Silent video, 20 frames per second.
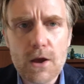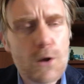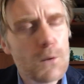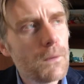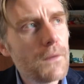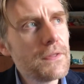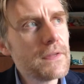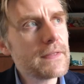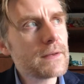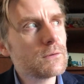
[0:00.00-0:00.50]

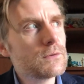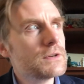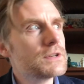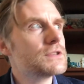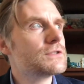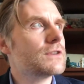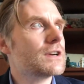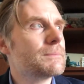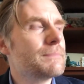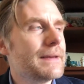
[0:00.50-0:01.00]
One thing that really
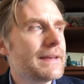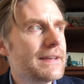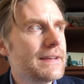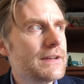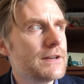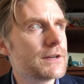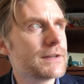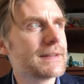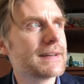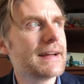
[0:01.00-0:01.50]
struck me
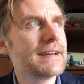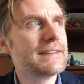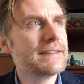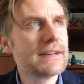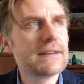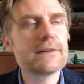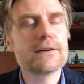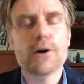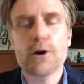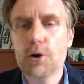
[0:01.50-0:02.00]
here that I
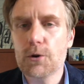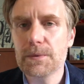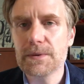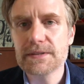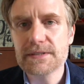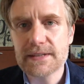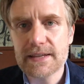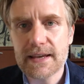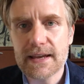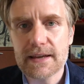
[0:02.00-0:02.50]
didn't
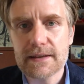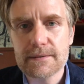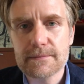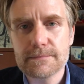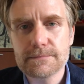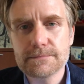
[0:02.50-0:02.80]
always get,